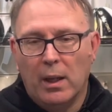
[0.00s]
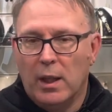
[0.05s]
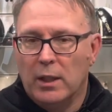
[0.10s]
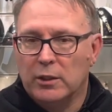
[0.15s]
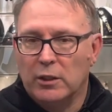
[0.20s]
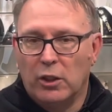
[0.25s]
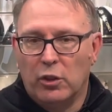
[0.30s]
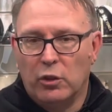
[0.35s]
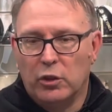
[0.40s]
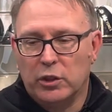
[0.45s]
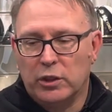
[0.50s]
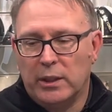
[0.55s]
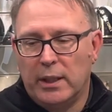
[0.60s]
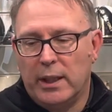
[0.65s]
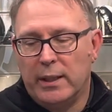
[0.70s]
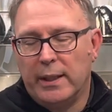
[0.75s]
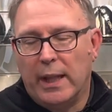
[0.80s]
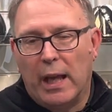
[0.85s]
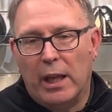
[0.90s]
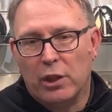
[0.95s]
So you're seeing
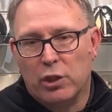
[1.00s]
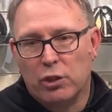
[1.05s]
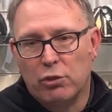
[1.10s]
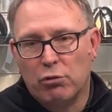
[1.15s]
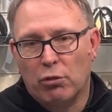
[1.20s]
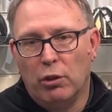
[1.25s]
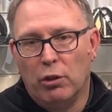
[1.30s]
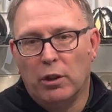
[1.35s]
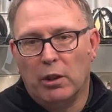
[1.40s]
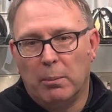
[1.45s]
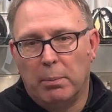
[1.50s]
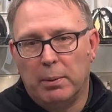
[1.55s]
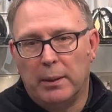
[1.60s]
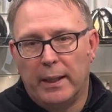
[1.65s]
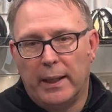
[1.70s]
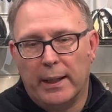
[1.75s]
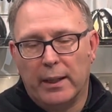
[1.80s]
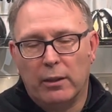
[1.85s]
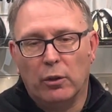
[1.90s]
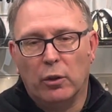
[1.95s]
that stronger
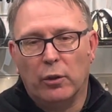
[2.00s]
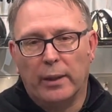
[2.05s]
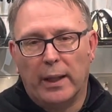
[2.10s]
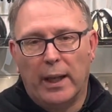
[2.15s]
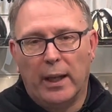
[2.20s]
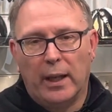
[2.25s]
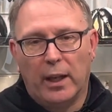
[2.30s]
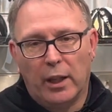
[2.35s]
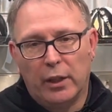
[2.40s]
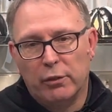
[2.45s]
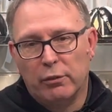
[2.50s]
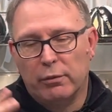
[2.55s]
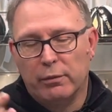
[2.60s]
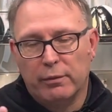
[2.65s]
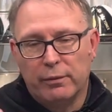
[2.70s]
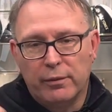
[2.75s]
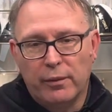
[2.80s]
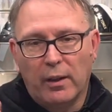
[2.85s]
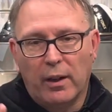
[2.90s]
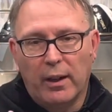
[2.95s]
player or that
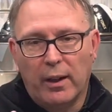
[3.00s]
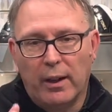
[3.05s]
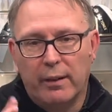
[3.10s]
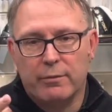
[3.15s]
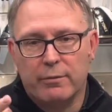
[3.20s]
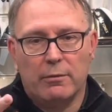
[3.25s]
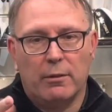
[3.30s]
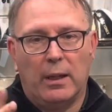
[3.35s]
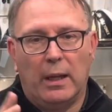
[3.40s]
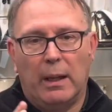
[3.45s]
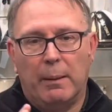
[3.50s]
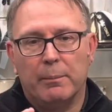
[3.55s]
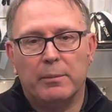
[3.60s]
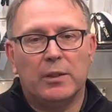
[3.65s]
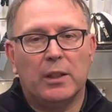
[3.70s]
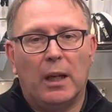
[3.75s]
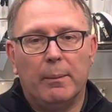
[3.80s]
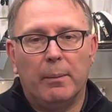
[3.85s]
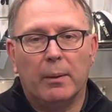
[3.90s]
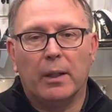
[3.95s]
105 gram
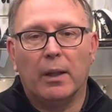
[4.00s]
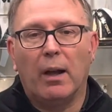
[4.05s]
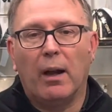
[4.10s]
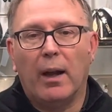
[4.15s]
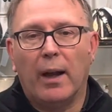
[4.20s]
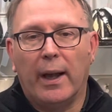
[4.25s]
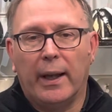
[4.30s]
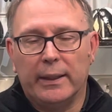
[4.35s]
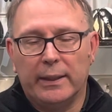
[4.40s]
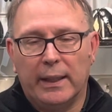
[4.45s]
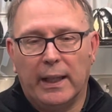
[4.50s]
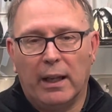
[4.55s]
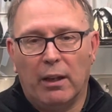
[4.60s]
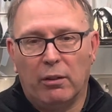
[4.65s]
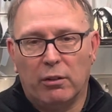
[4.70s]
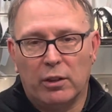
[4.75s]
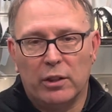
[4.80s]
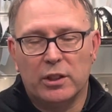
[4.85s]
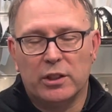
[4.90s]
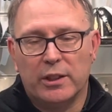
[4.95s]
type of guy now
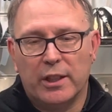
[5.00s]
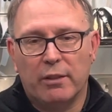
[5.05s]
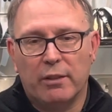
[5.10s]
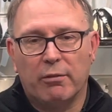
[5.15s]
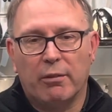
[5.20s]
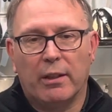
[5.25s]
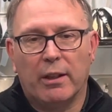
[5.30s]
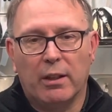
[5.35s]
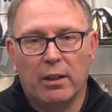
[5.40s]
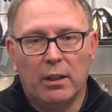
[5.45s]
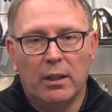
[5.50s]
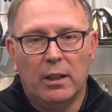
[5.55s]
considering